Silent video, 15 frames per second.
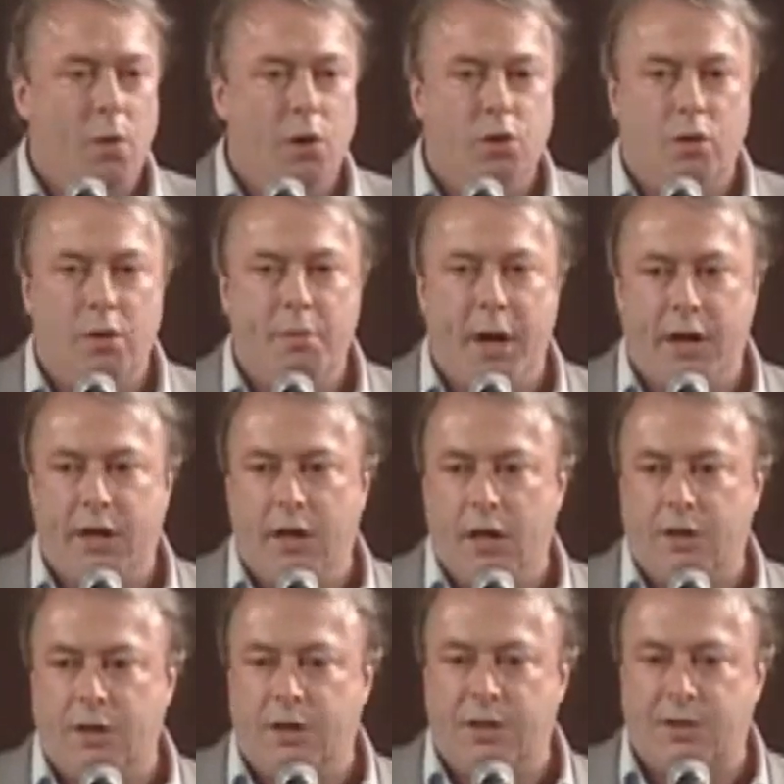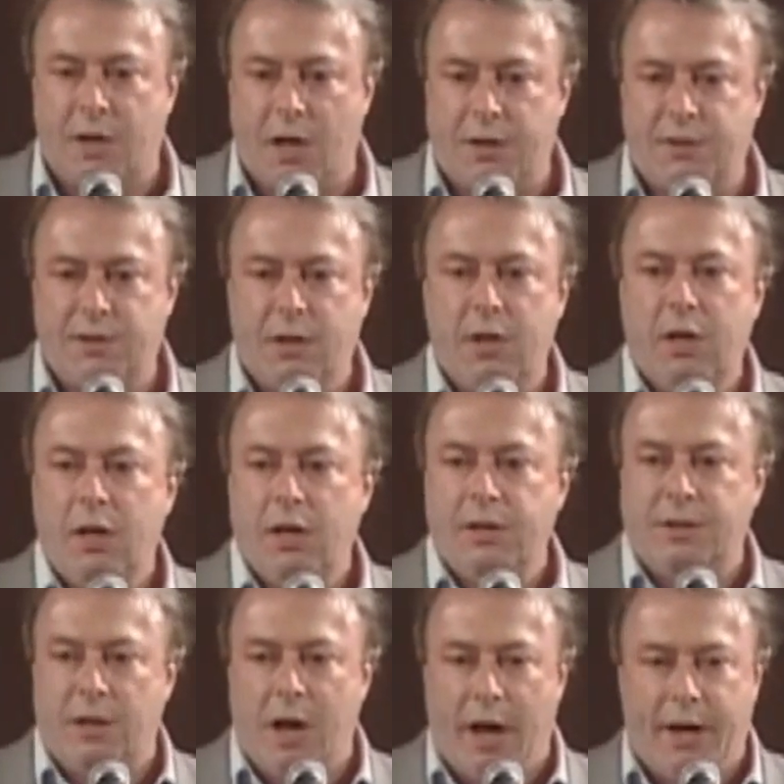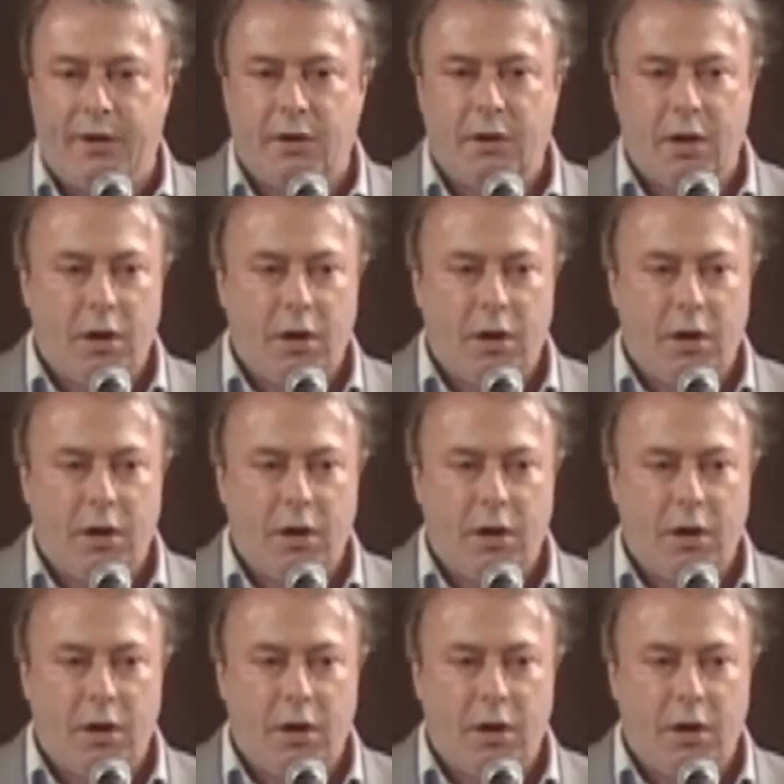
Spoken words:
which we're met here to discuss tonight.